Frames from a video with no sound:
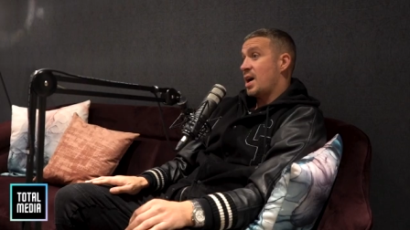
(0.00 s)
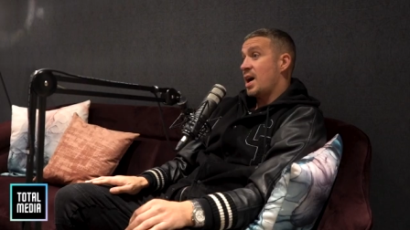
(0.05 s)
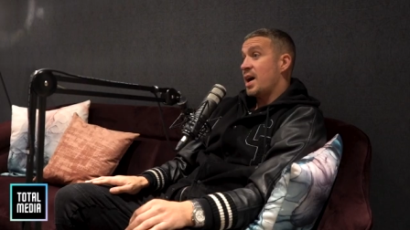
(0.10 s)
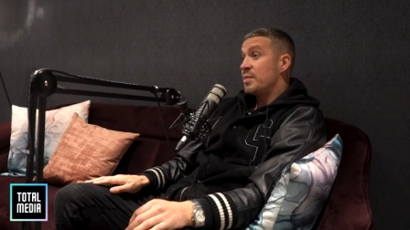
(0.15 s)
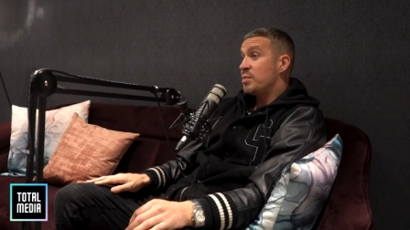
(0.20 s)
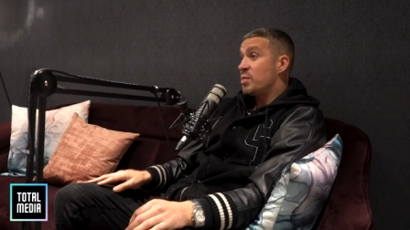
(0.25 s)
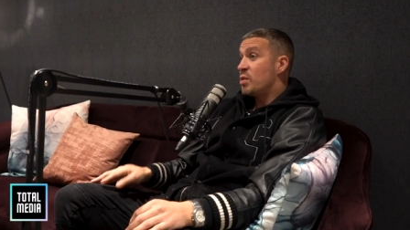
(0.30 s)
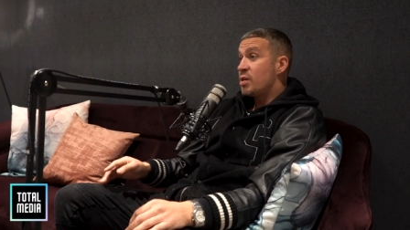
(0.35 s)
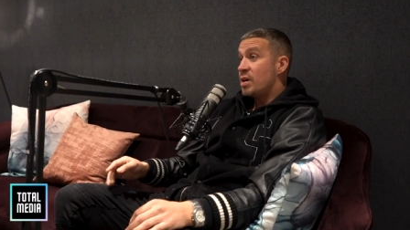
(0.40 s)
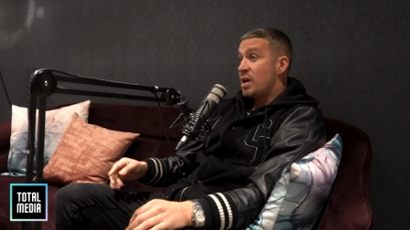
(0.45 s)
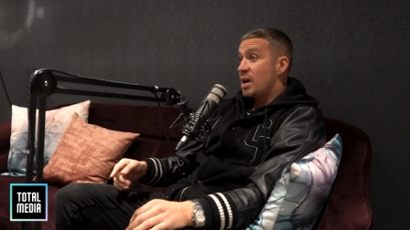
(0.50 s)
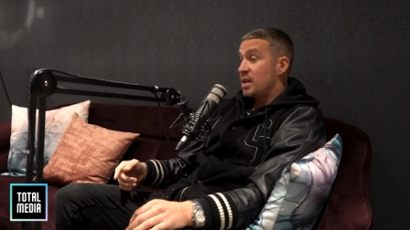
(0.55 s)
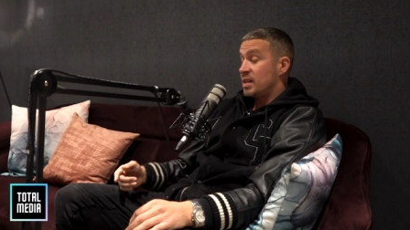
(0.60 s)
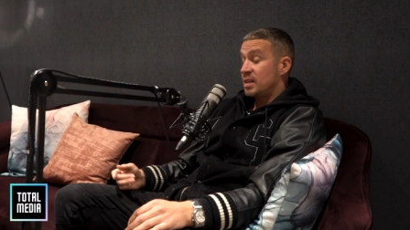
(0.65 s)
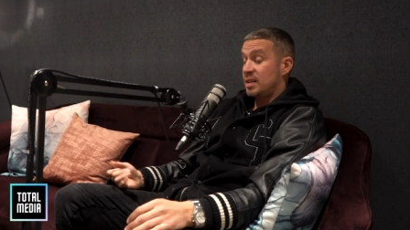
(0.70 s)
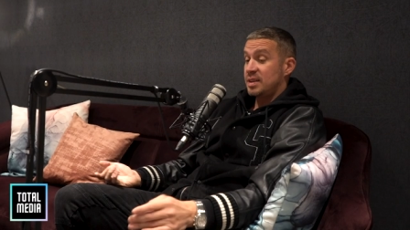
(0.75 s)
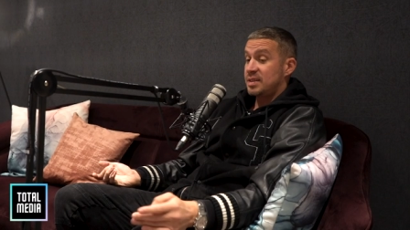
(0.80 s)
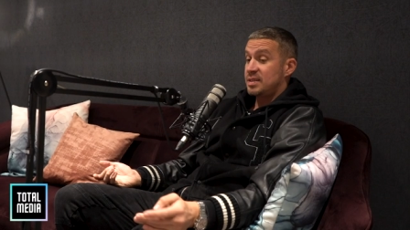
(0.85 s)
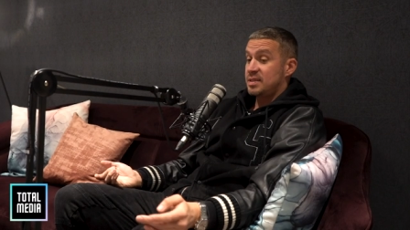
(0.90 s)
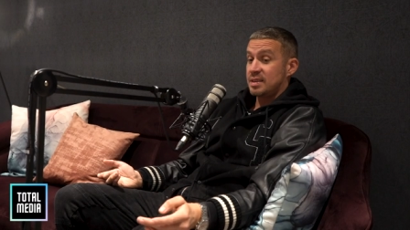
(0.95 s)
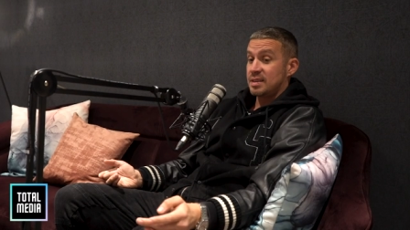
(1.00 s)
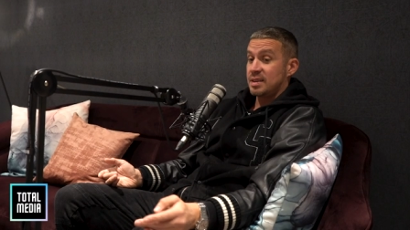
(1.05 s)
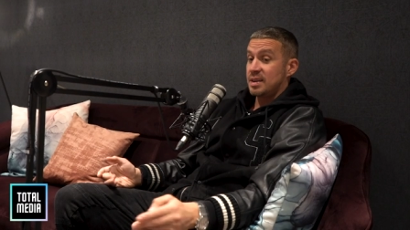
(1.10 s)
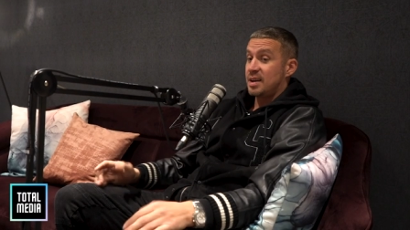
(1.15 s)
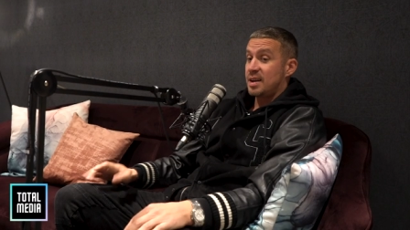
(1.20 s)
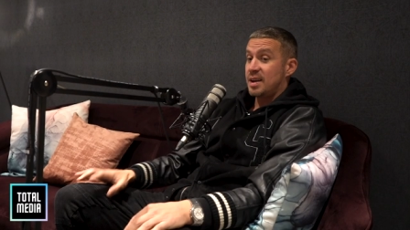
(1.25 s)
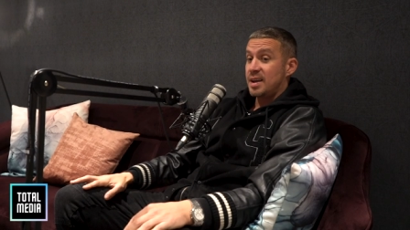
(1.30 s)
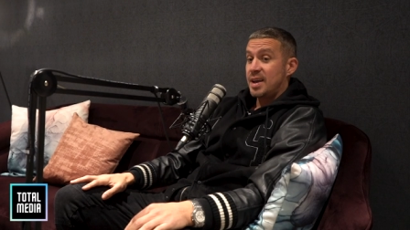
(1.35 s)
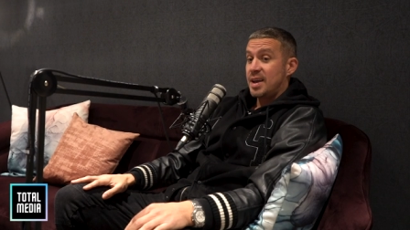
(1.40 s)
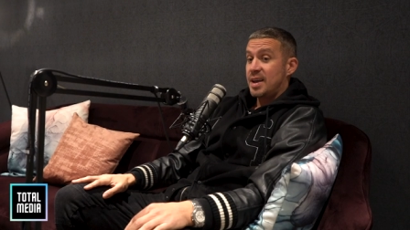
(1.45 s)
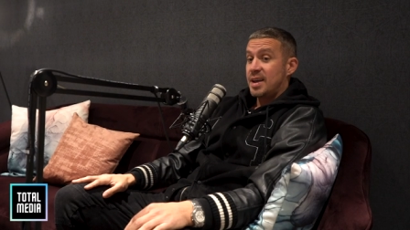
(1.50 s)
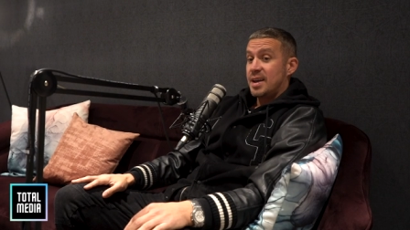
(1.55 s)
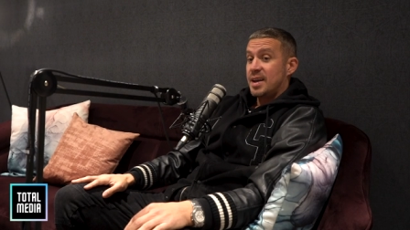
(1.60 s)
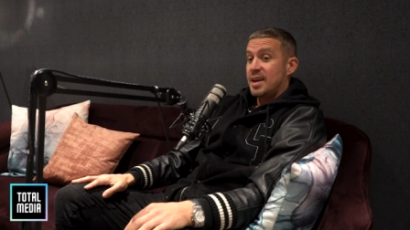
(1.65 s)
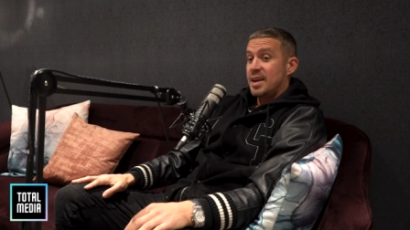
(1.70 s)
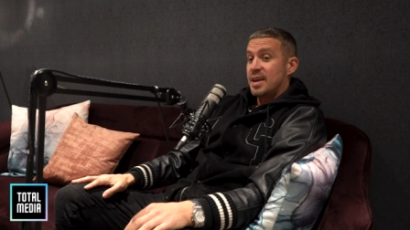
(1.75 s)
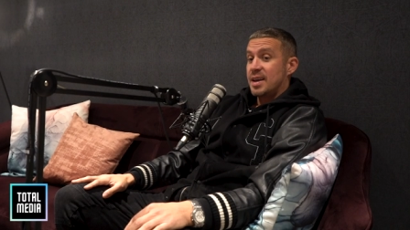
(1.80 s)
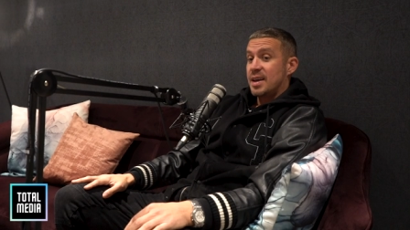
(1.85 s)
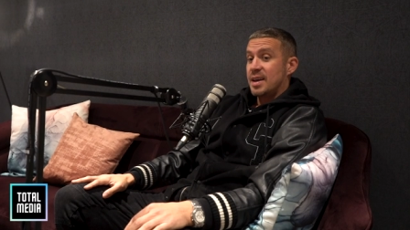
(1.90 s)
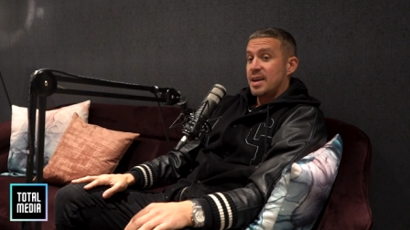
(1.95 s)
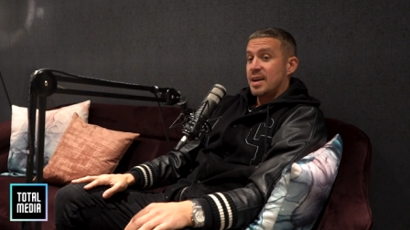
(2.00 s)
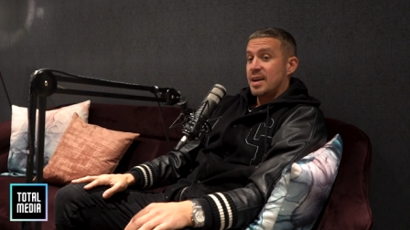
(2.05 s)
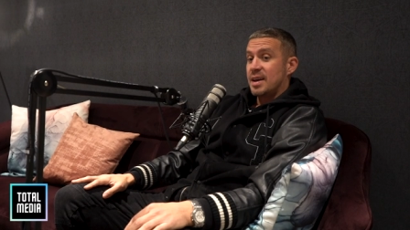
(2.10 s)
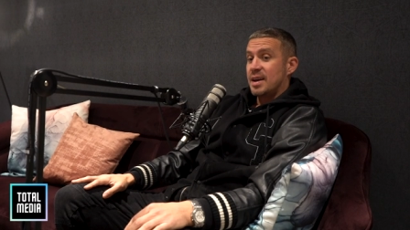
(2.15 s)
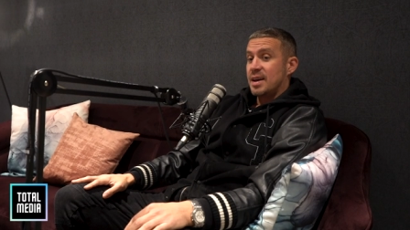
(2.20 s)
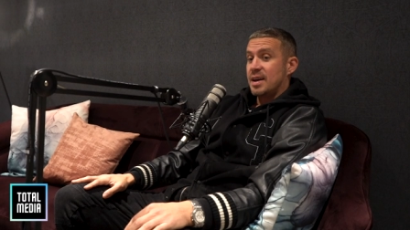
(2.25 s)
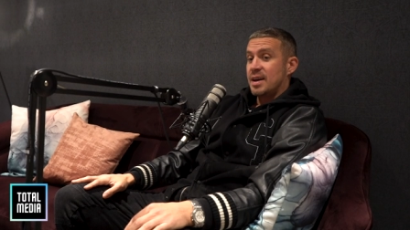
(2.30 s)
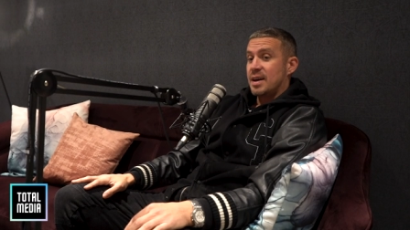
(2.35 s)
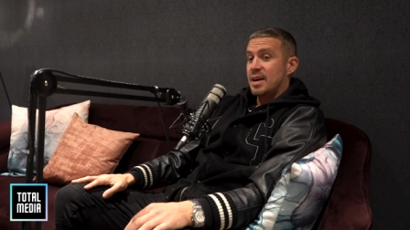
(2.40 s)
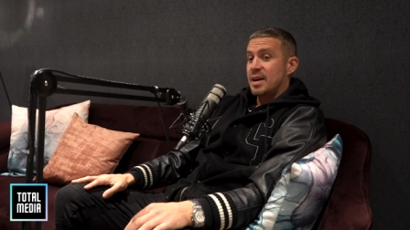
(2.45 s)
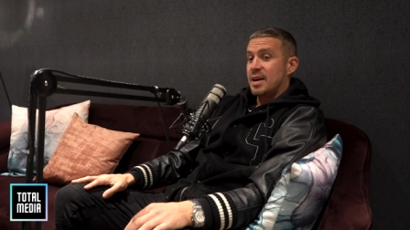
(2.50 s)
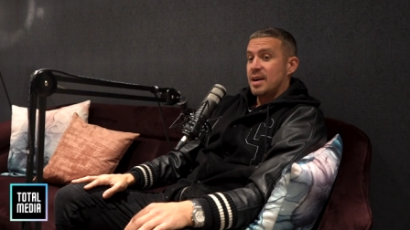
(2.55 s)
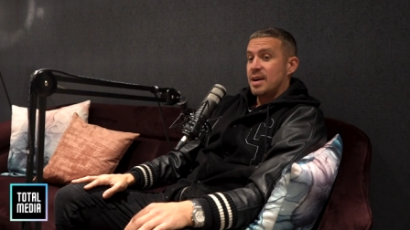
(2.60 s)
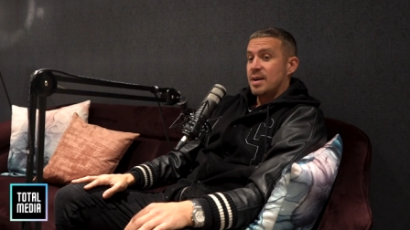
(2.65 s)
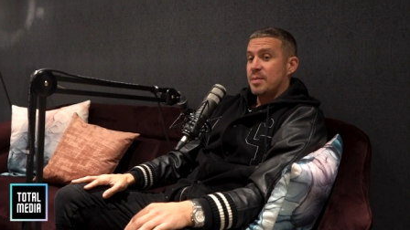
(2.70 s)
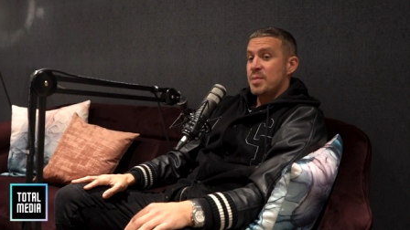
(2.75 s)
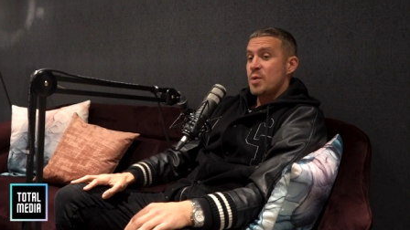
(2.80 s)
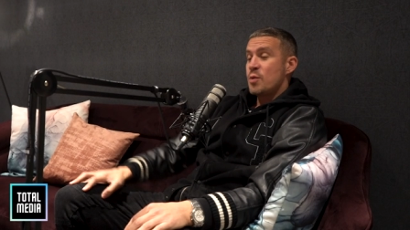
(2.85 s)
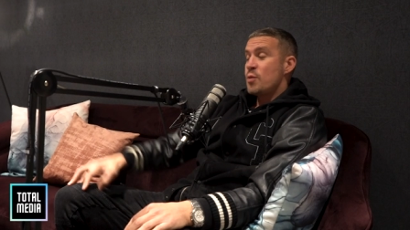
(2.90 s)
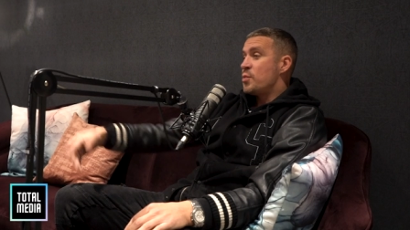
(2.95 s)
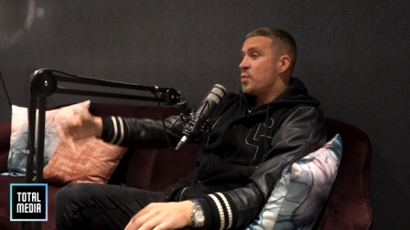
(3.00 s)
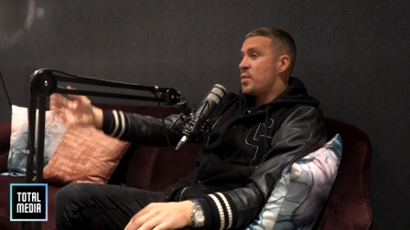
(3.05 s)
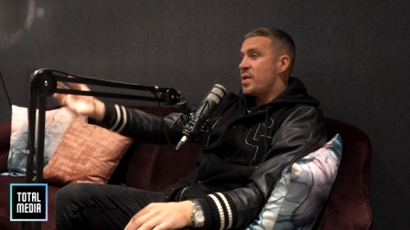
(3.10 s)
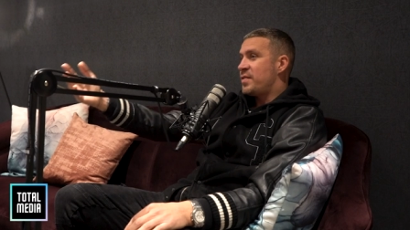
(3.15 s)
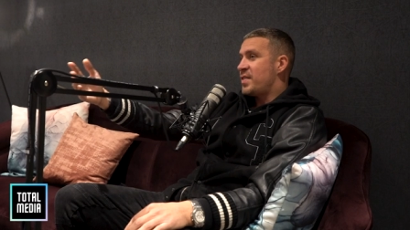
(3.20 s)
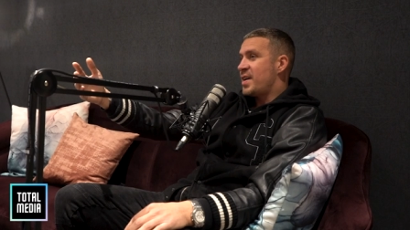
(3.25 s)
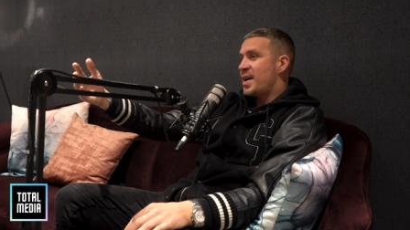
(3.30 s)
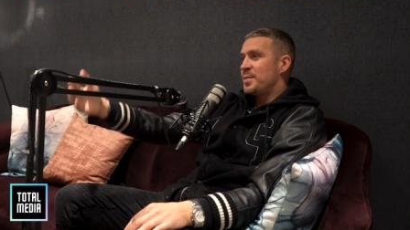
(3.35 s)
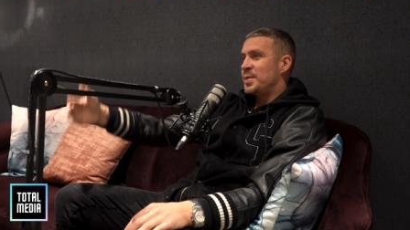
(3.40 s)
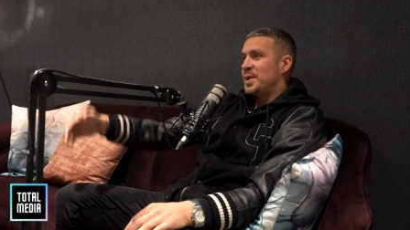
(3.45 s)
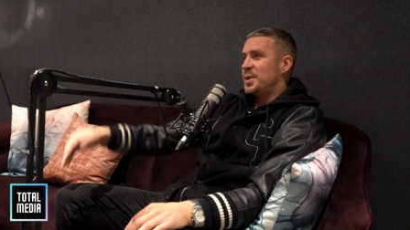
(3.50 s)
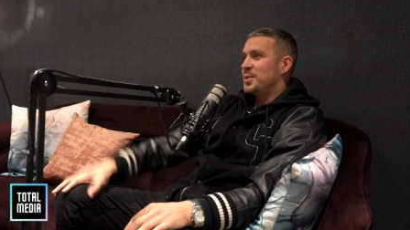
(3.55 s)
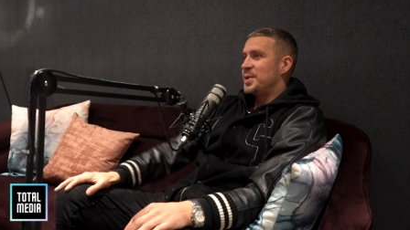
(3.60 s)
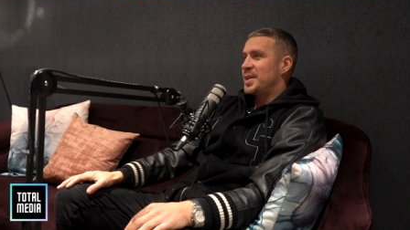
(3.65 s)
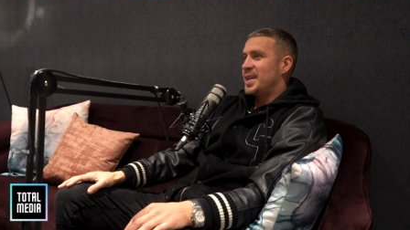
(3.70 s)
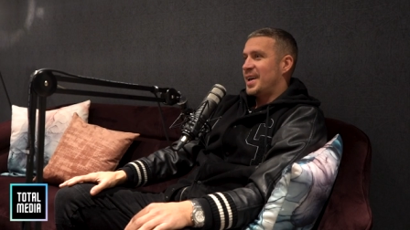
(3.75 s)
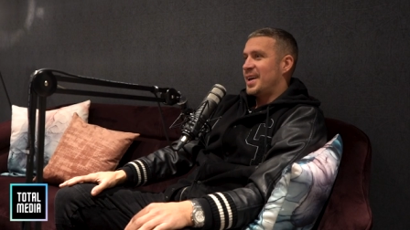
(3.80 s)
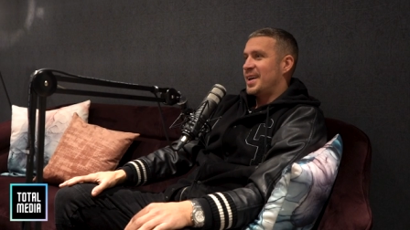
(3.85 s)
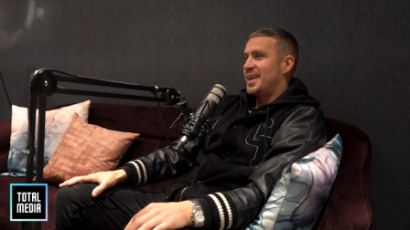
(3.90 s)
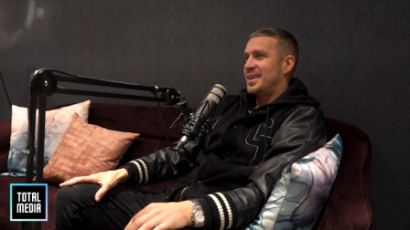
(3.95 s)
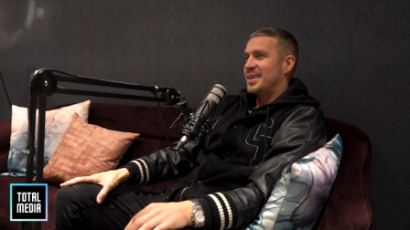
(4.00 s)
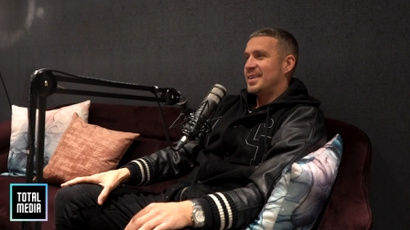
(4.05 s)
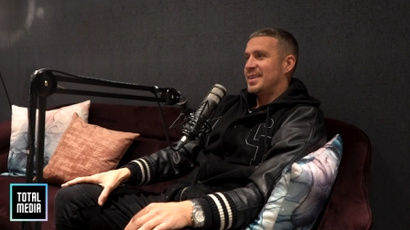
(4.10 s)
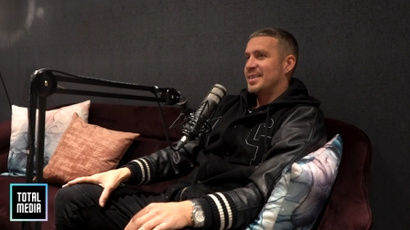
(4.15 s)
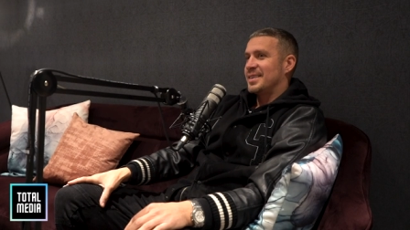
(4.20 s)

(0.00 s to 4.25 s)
I had more. Listen, uh, all my family were there.